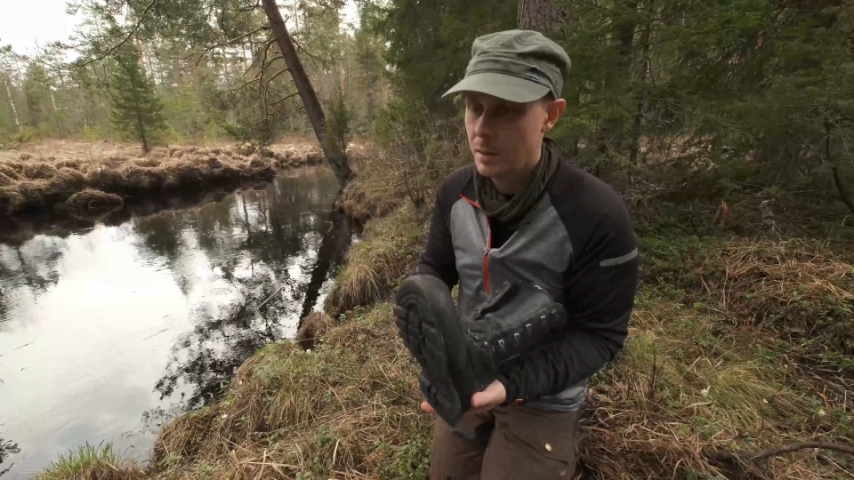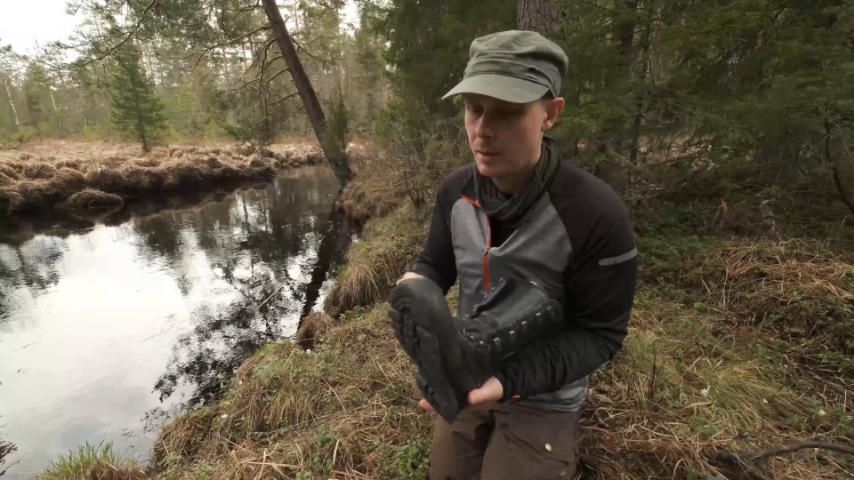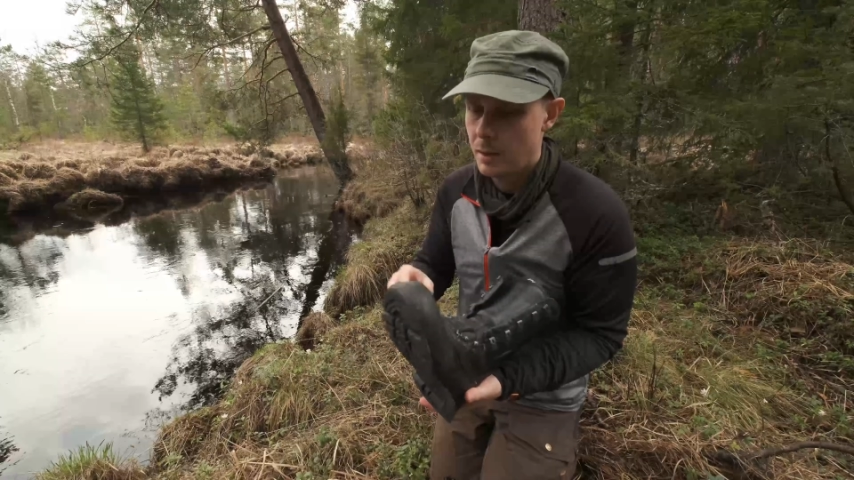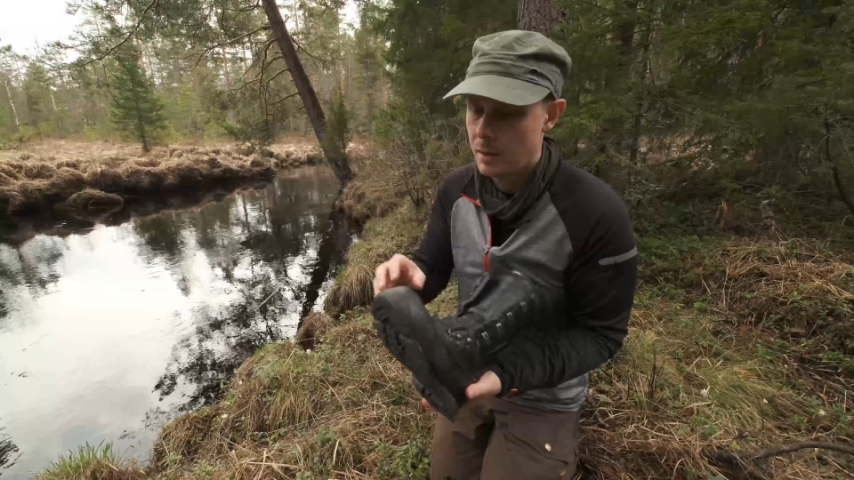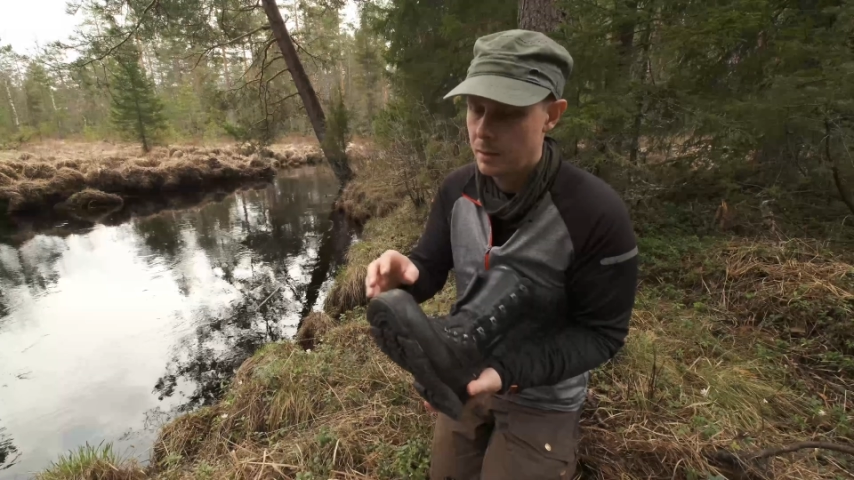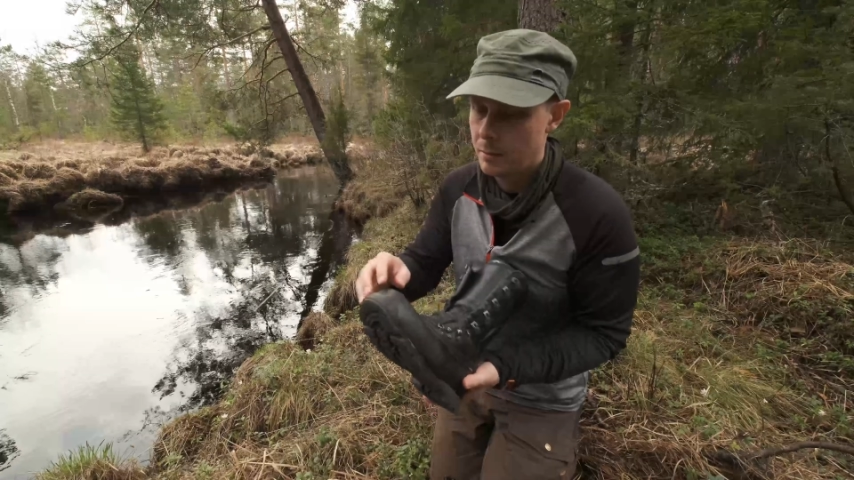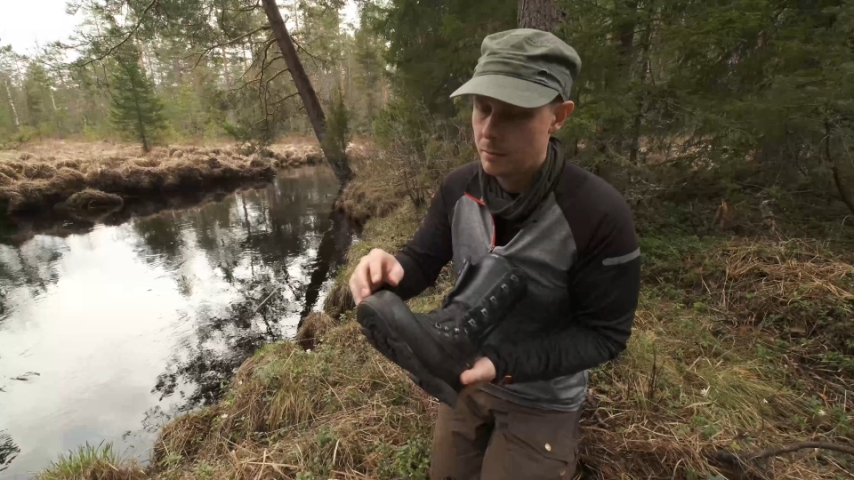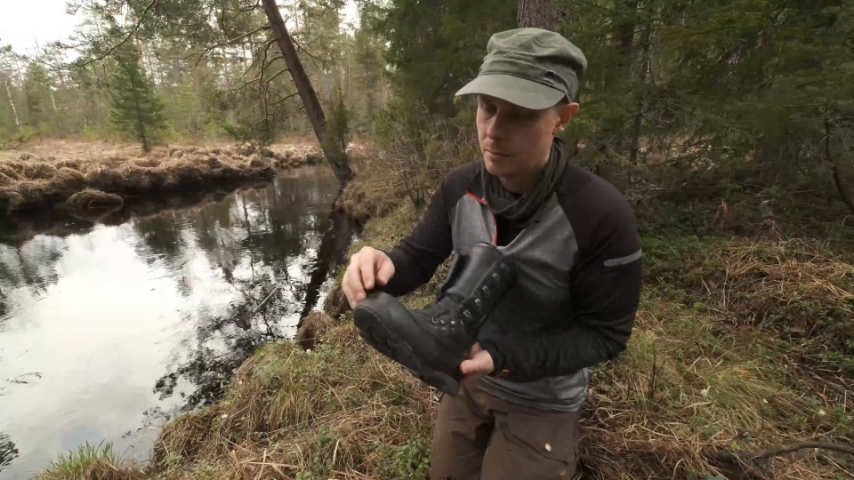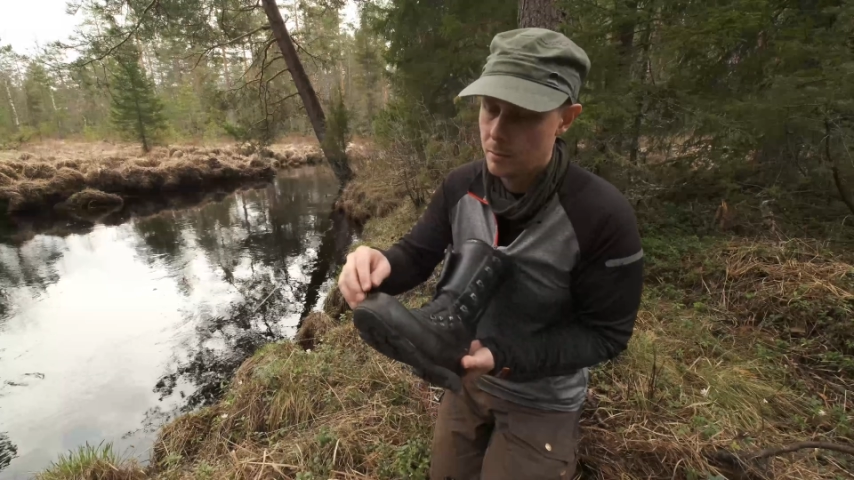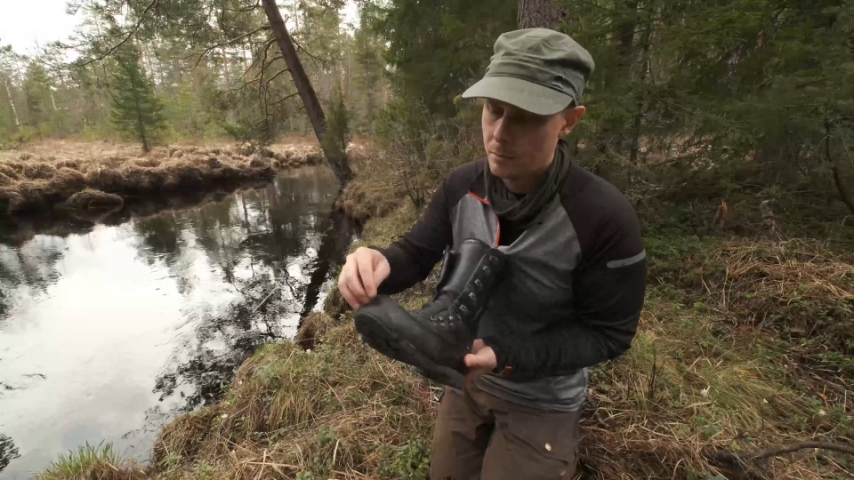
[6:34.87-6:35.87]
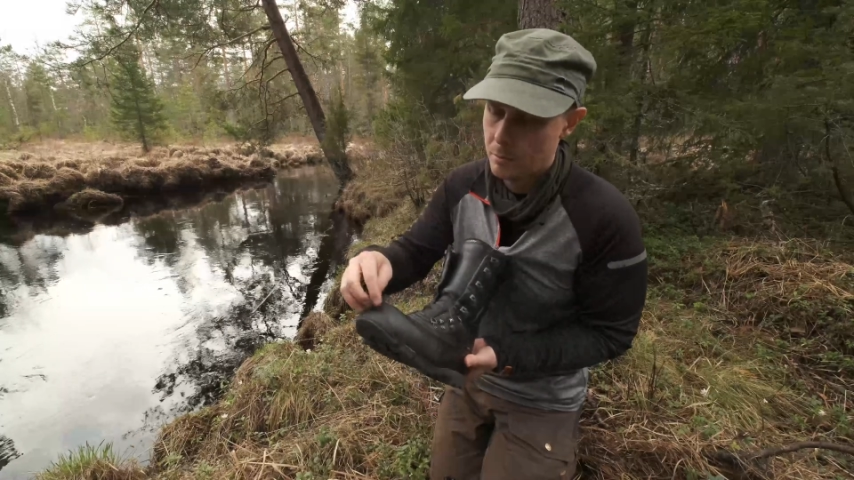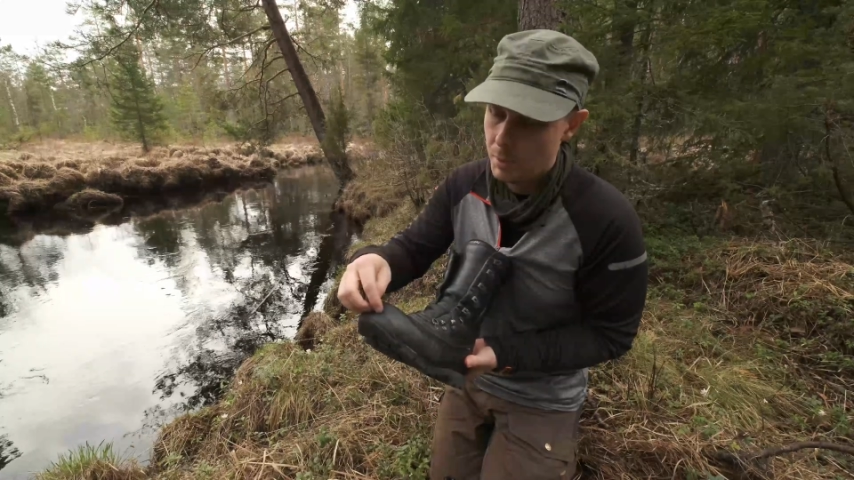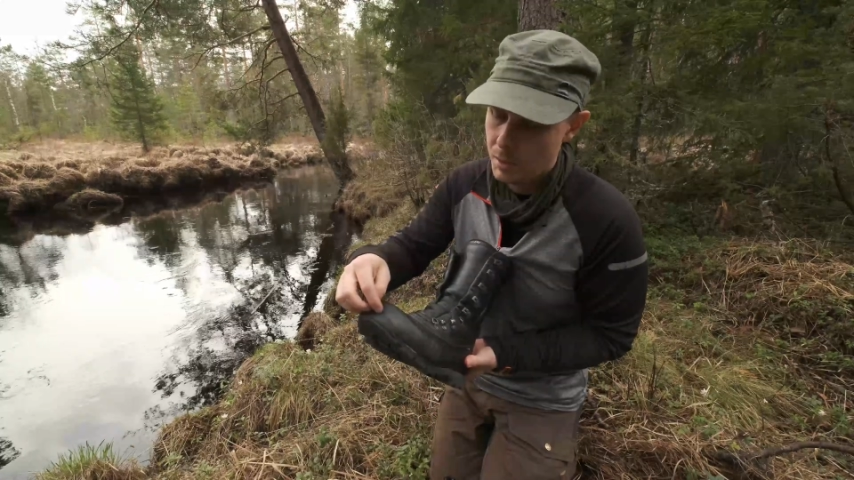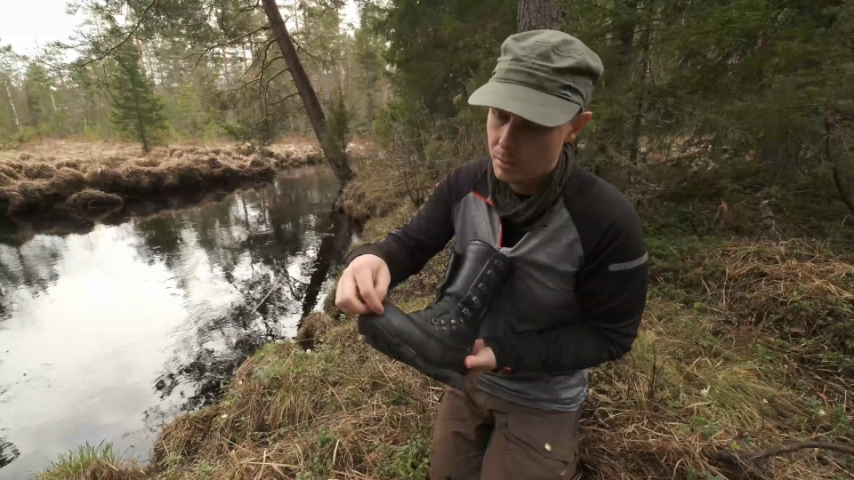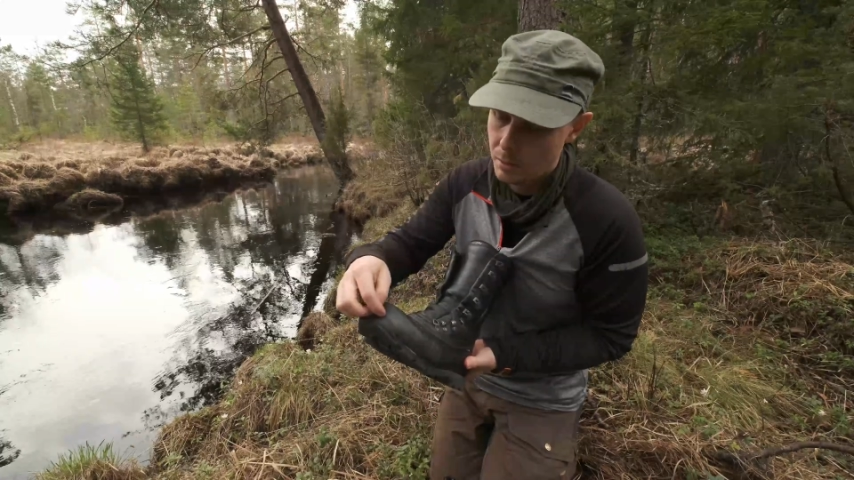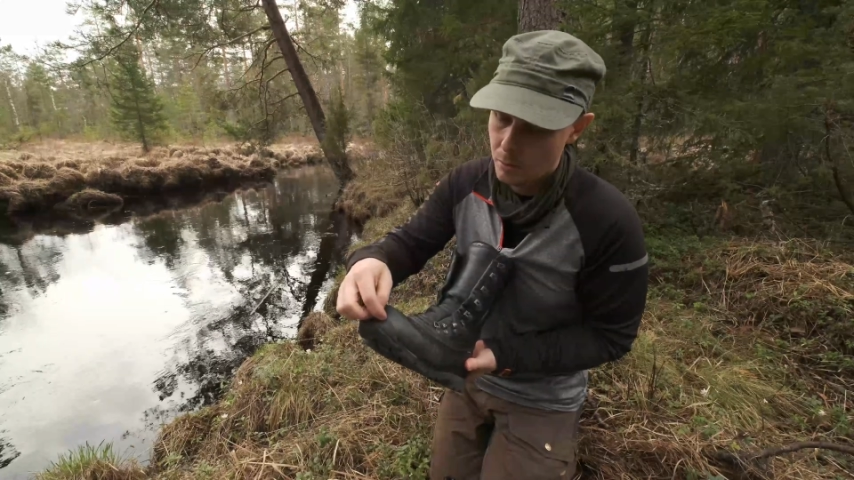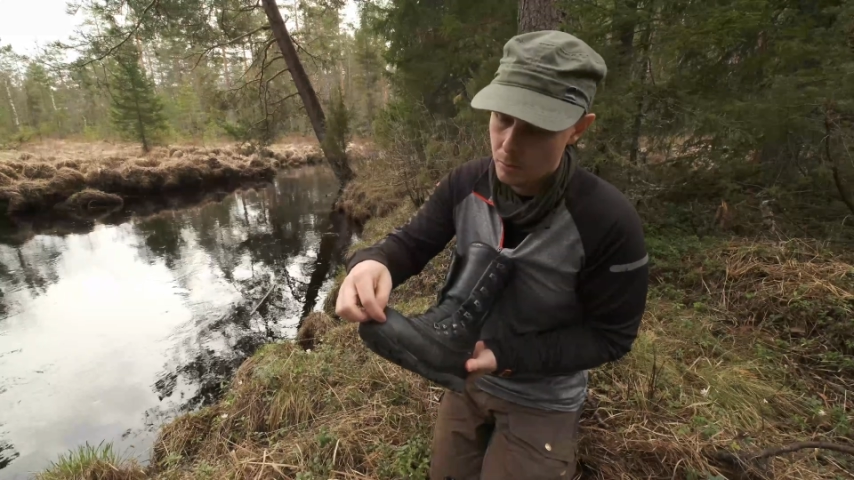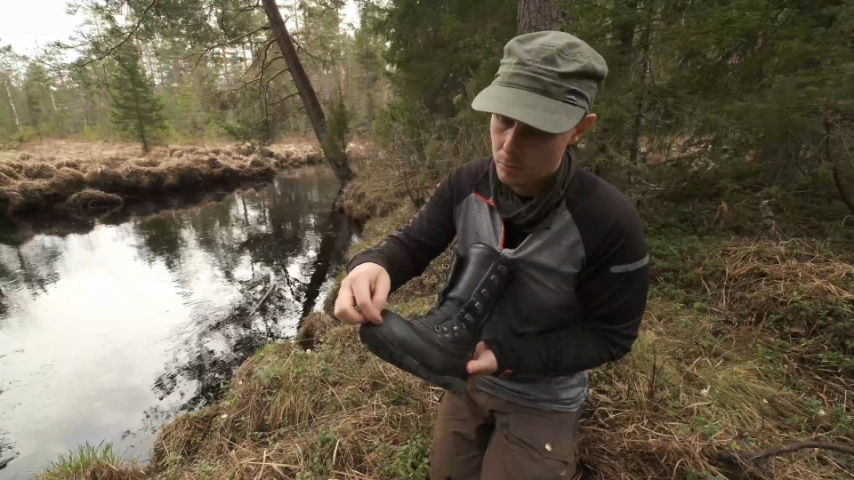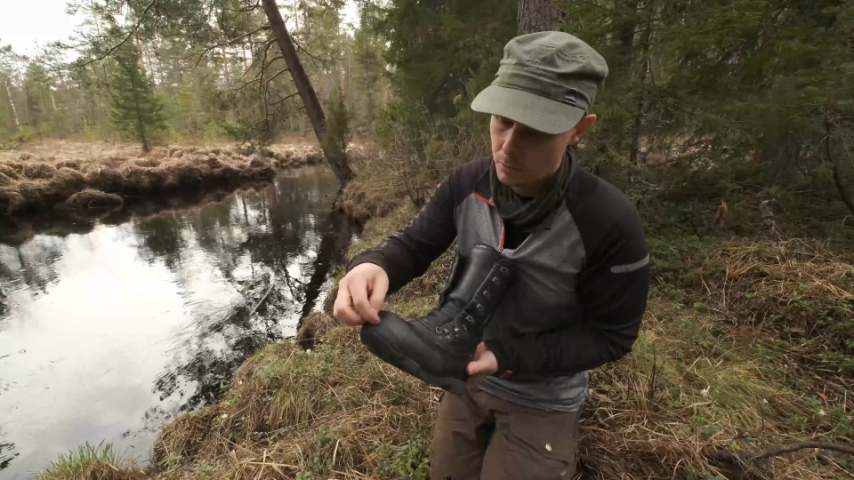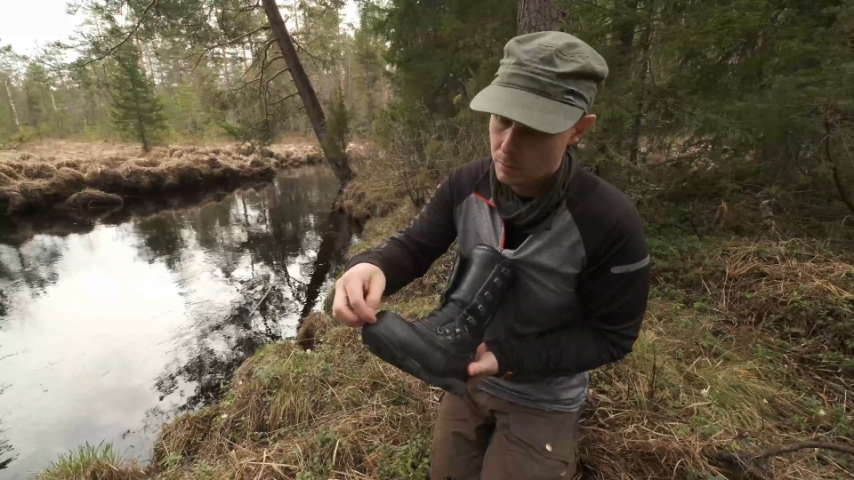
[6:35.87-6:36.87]
I made a
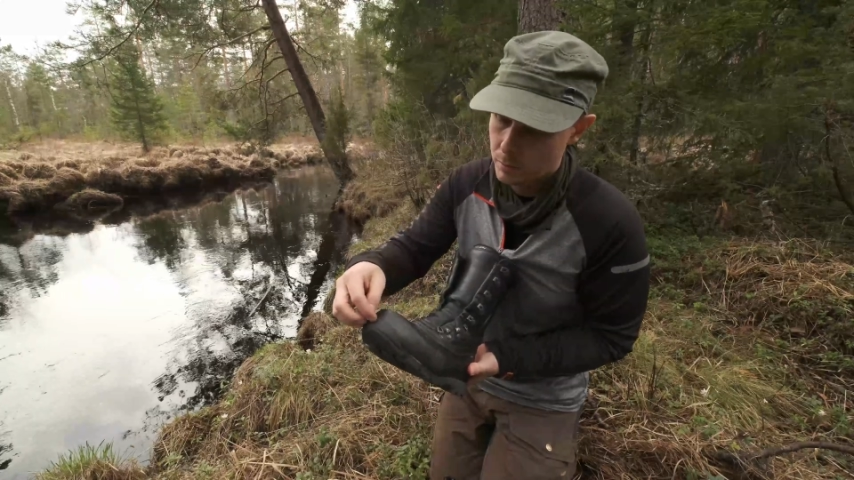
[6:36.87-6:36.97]
hole